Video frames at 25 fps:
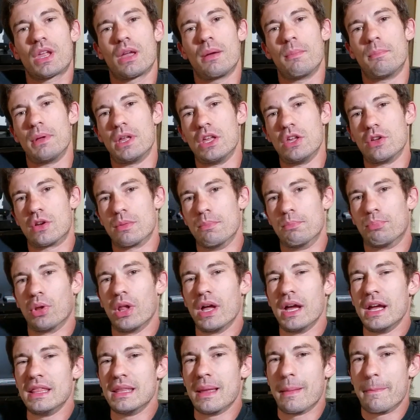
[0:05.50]
but you
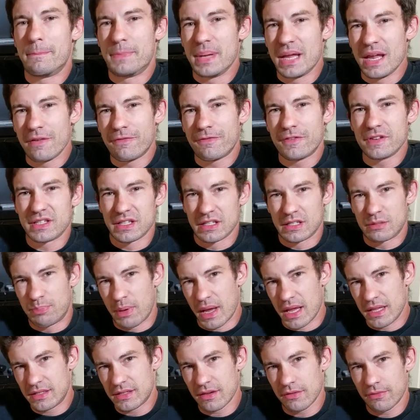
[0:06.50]
complain that beef is
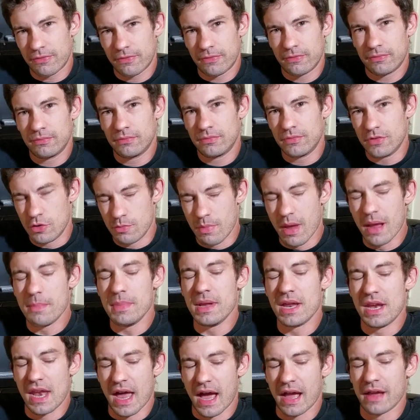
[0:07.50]
expensive, you may
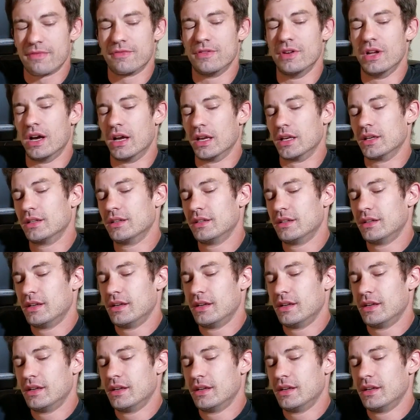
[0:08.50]
be a knife nut.